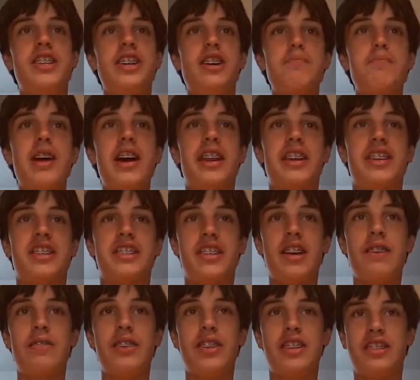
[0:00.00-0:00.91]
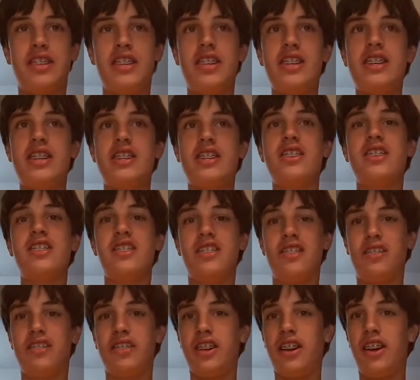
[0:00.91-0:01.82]
Ziggomatic 17
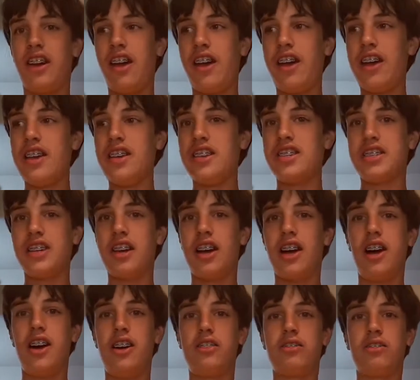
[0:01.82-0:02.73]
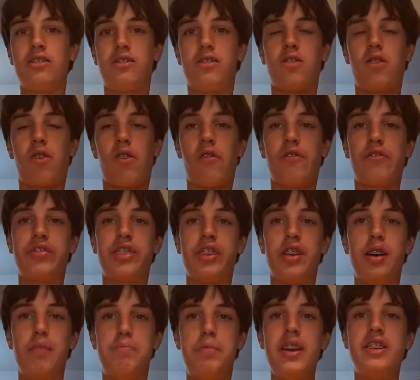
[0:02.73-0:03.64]
is a
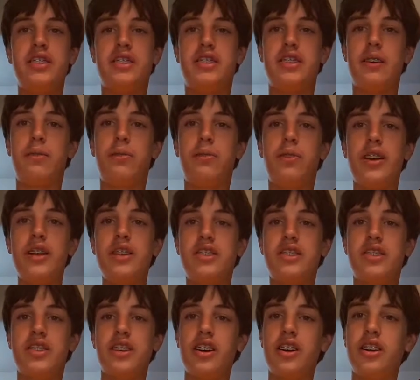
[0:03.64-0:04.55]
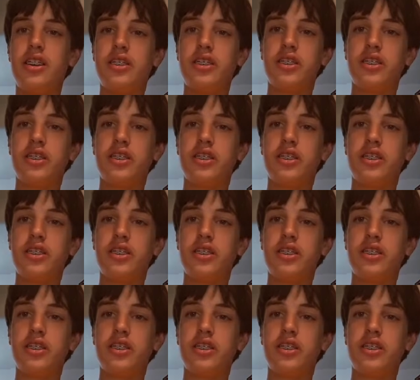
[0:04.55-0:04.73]
bit different.